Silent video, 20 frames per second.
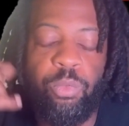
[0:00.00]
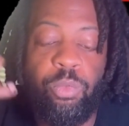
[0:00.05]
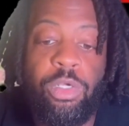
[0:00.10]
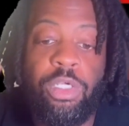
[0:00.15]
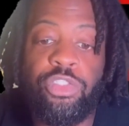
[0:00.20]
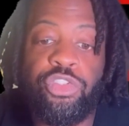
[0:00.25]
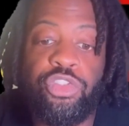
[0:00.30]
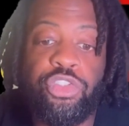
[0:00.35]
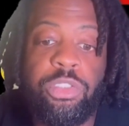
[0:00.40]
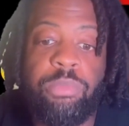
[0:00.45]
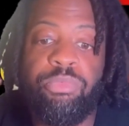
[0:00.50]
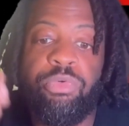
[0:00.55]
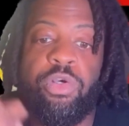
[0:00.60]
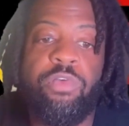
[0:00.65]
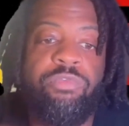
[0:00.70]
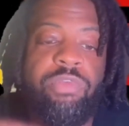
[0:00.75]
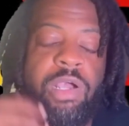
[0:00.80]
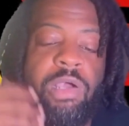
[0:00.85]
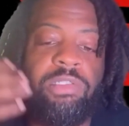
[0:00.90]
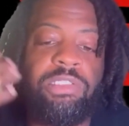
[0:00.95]
Once your
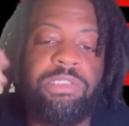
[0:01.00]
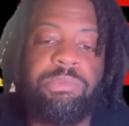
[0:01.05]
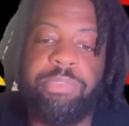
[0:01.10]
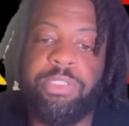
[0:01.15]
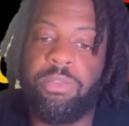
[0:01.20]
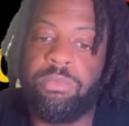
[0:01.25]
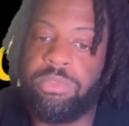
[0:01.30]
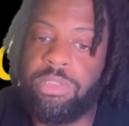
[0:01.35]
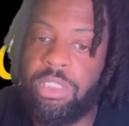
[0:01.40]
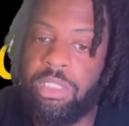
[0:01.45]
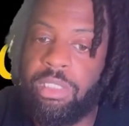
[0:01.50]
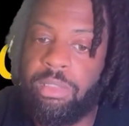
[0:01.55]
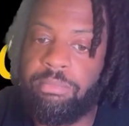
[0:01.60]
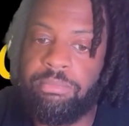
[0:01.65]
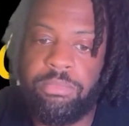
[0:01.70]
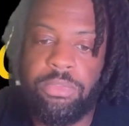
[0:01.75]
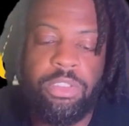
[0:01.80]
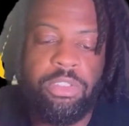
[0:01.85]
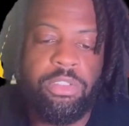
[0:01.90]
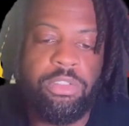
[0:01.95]
profile is built
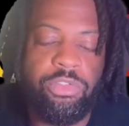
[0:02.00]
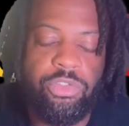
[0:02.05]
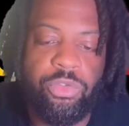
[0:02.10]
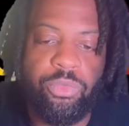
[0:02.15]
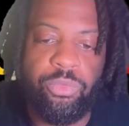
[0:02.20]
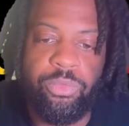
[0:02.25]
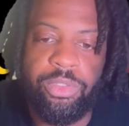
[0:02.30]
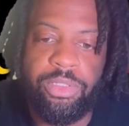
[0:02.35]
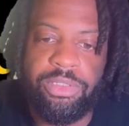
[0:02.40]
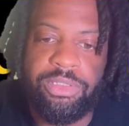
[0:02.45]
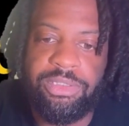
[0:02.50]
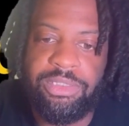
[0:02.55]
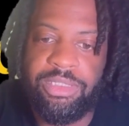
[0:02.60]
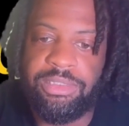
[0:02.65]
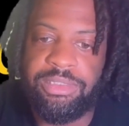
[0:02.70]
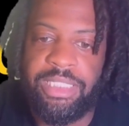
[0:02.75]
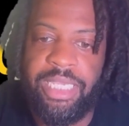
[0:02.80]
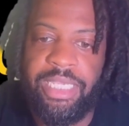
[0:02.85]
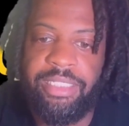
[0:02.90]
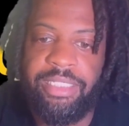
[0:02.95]
up to a
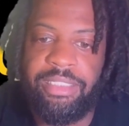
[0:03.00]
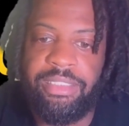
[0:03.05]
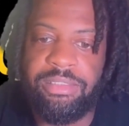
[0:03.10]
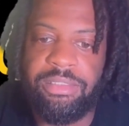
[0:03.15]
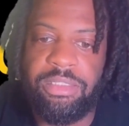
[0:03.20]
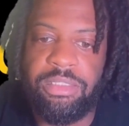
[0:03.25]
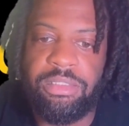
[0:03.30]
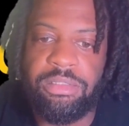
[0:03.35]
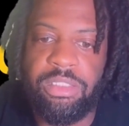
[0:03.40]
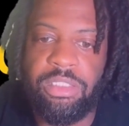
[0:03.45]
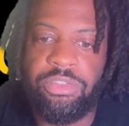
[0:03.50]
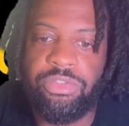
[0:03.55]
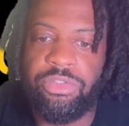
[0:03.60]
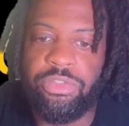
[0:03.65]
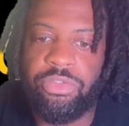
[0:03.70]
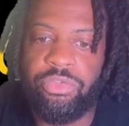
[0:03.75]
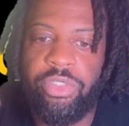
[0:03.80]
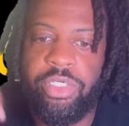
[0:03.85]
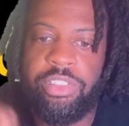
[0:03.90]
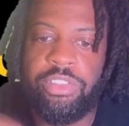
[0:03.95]
680,
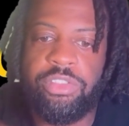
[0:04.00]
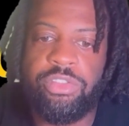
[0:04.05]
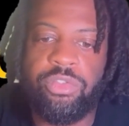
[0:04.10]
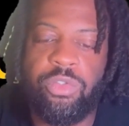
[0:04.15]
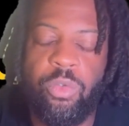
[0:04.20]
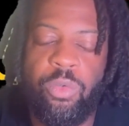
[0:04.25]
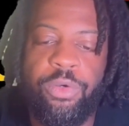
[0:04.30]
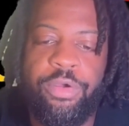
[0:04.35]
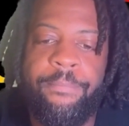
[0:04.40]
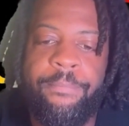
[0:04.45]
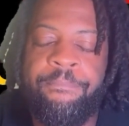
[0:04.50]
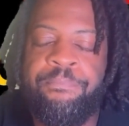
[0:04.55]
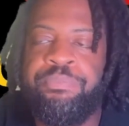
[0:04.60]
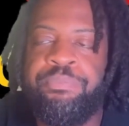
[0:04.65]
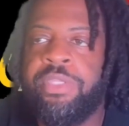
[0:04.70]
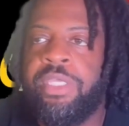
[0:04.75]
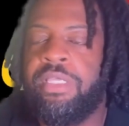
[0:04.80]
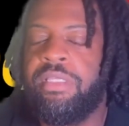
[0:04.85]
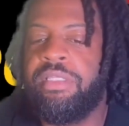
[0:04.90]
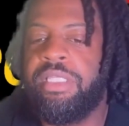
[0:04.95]
600 credit score,
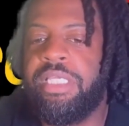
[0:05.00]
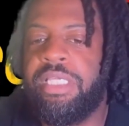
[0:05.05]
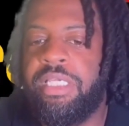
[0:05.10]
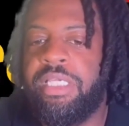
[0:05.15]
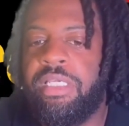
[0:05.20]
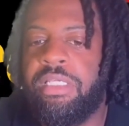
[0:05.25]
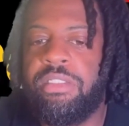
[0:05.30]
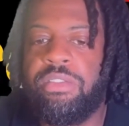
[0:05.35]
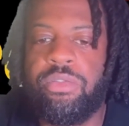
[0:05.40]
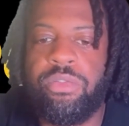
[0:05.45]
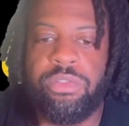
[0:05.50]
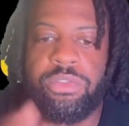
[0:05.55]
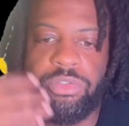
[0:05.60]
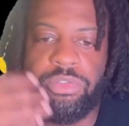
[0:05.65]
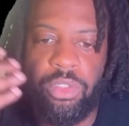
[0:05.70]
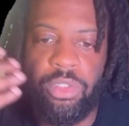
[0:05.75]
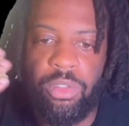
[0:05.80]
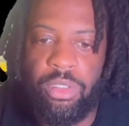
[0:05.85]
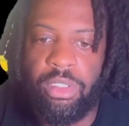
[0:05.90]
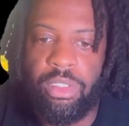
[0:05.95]
then you can
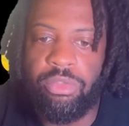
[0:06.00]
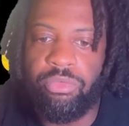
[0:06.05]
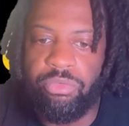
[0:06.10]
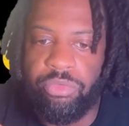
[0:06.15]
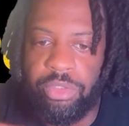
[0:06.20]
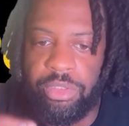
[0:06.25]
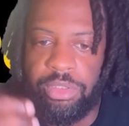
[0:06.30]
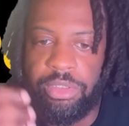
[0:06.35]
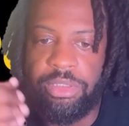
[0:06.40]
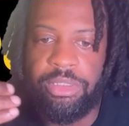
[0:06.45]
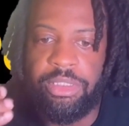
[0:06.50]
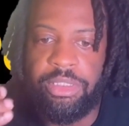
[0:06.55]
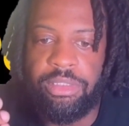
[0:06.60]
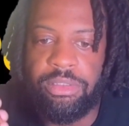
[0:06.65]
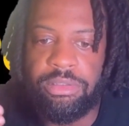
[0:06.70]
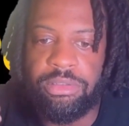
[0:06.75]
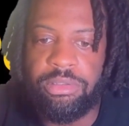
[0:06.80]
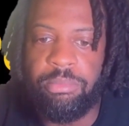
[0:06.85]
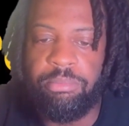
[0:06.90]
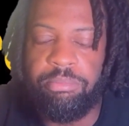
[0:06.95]
start really
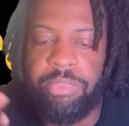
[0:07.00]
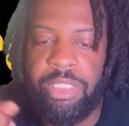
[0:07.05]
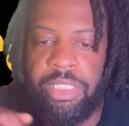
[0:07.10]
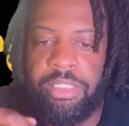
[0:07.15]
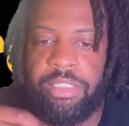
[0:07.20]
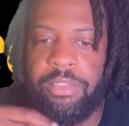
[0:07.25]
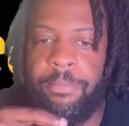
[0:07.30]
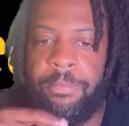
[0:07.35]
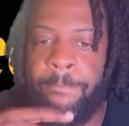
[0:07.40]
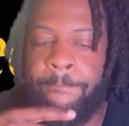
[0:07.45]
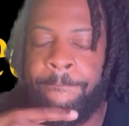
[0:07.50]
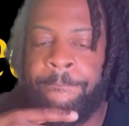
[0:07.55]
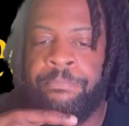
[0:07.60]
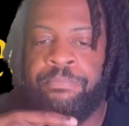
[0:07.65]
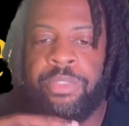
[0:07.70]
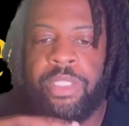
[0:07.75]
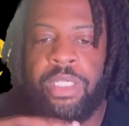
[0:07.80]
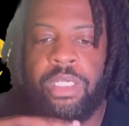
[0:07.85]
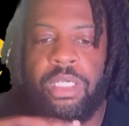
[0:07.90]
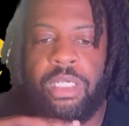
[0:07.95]
getting some money.
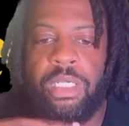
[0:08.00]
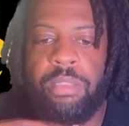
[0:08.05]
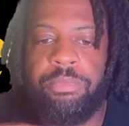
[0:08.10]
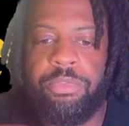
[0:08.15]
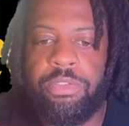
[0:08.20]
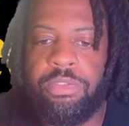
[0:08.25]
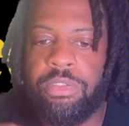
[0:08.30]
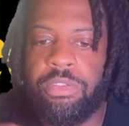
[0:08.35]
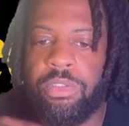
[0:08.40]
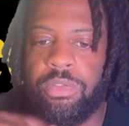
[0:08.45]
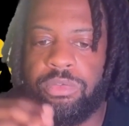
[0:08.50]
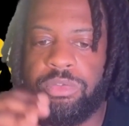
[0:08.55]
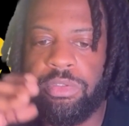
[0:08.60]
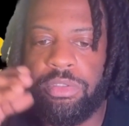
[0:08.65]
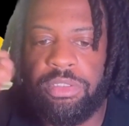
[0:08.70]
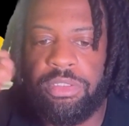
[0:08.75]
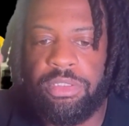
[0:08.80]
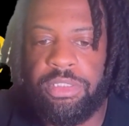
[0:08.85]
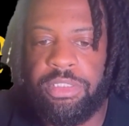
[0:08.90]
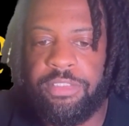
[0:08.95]
You can go to
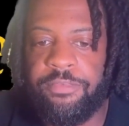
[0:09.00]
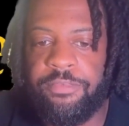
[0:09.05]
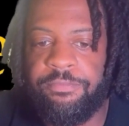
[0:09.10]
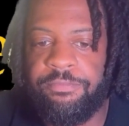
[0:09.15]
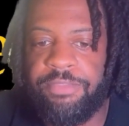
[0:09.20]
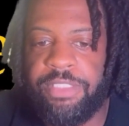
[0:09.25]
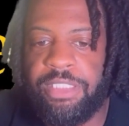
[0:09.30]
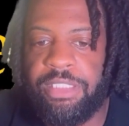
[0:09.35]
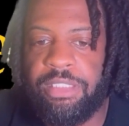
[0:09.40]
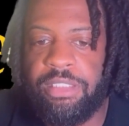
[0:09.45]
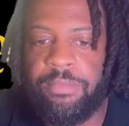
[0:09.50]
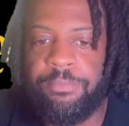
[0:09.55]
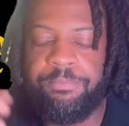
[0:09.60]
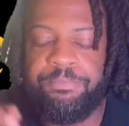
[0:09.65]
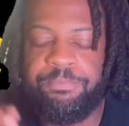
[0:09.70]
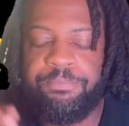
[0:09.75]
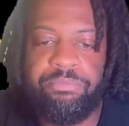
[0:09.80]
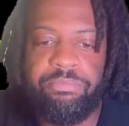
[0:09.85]
the DMV.